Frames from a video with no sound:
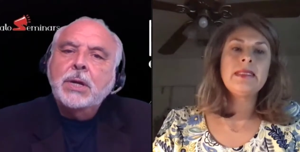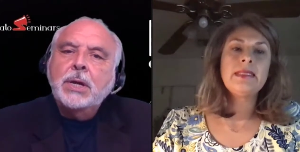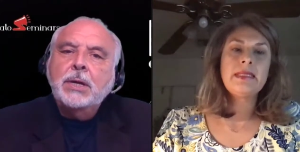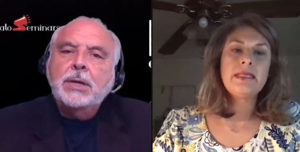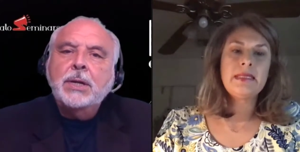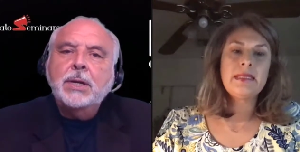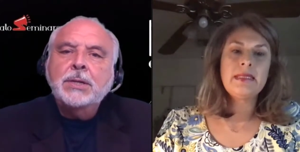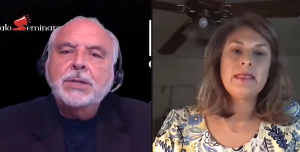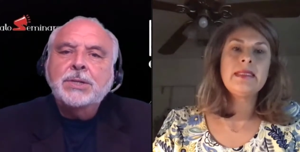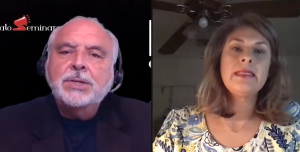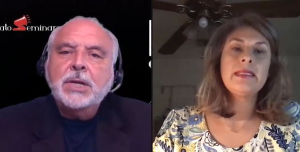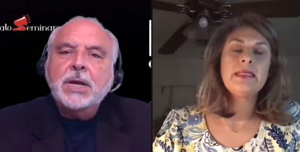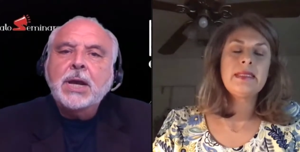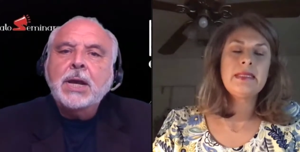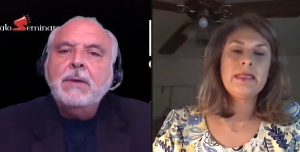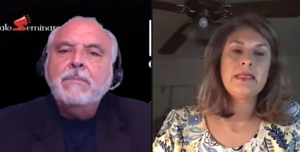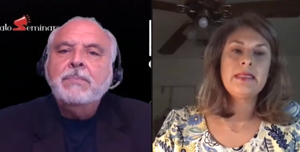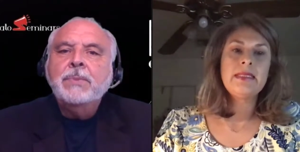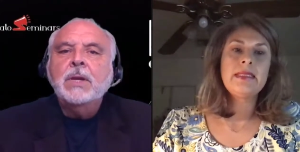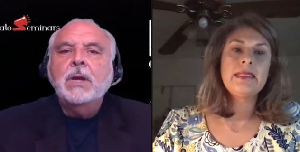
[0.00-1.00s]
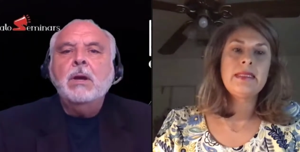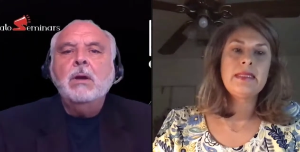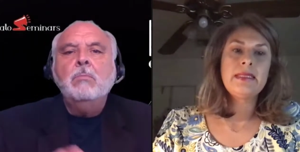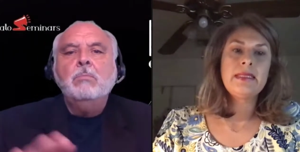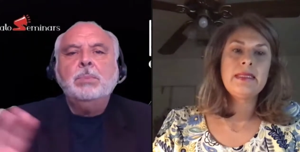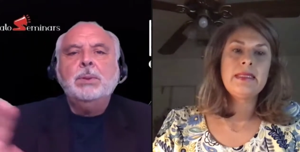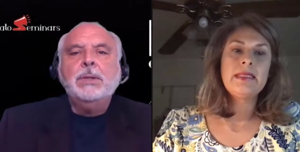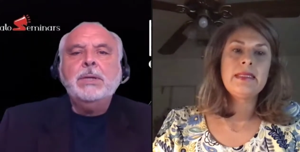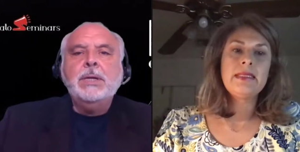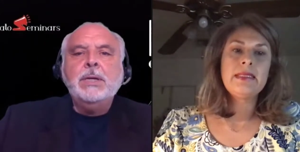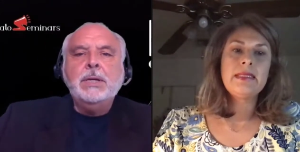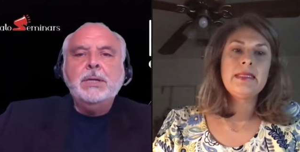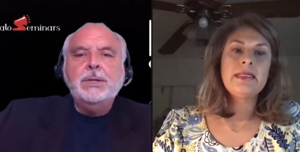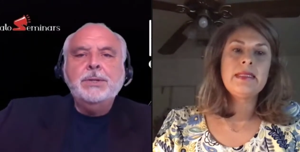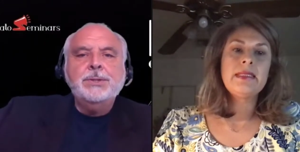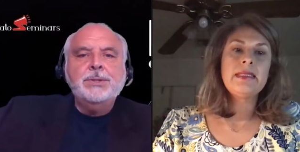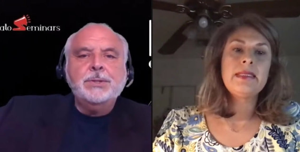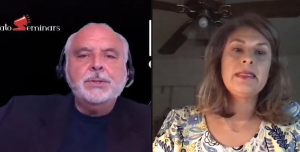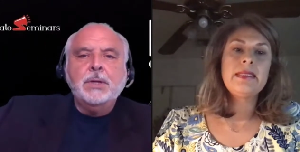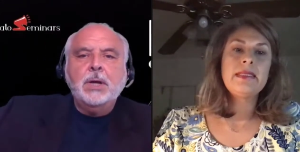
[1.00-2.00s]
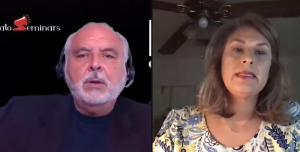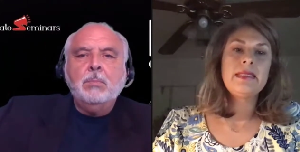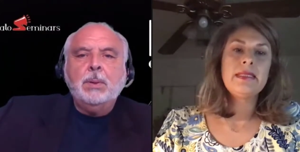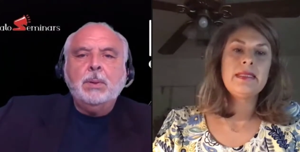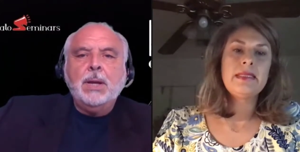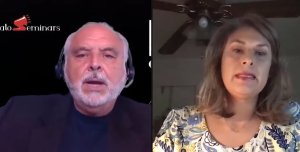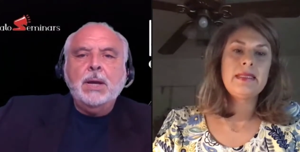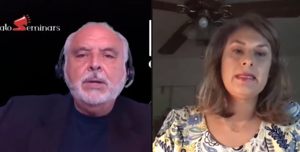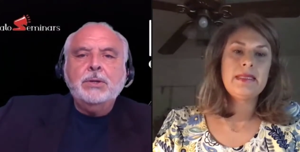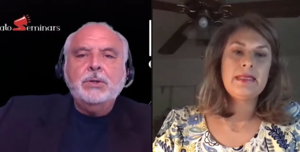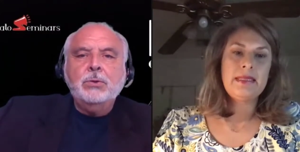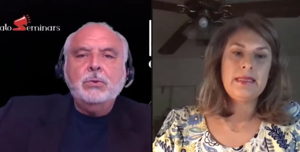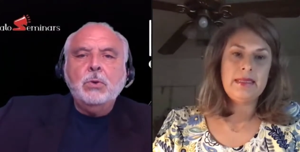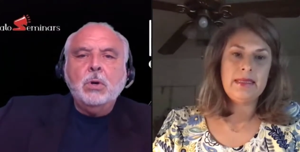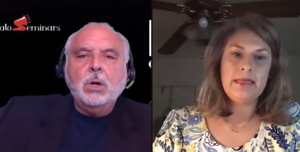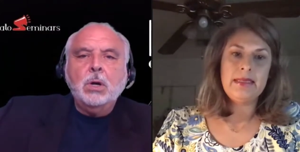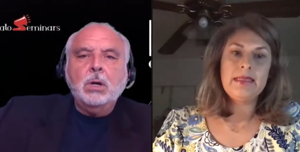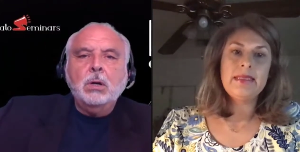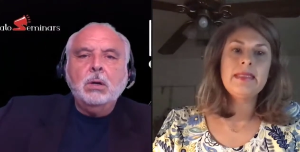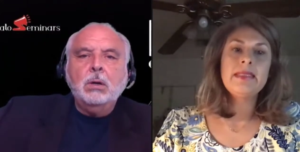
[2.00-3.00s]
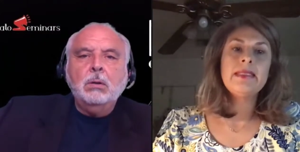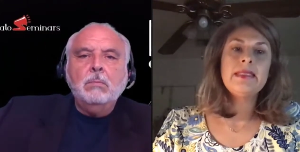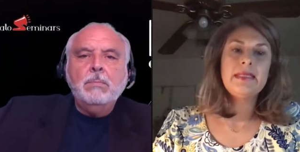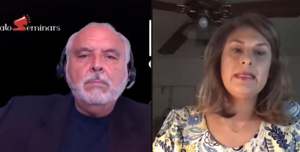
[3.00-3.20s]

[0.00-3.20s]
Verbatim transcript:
Speaker 1: It doesn't say, please apply to our